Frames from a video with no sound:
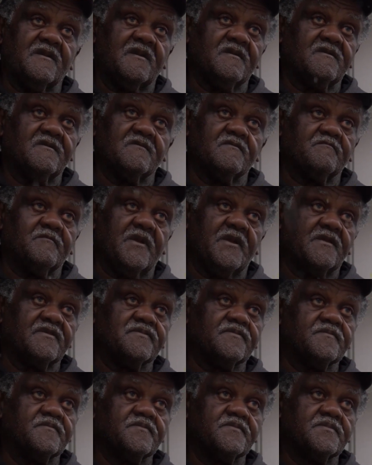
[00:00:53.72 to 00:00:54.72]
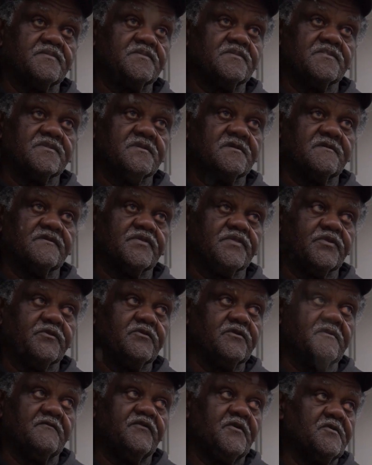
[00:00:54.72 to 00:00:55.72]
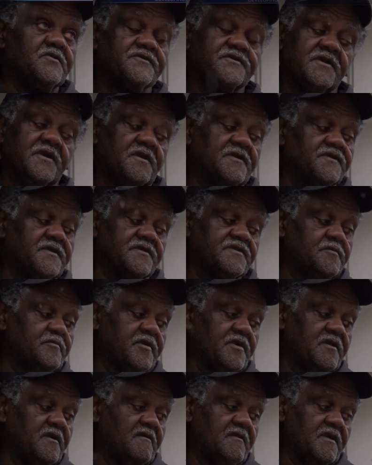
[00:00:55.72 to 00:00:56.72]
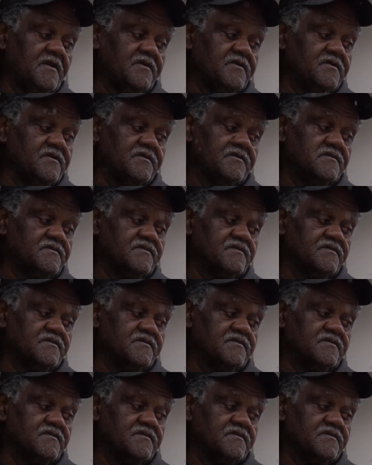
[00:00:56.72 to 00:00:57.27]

uh, about three or four shots. That's about all I heard.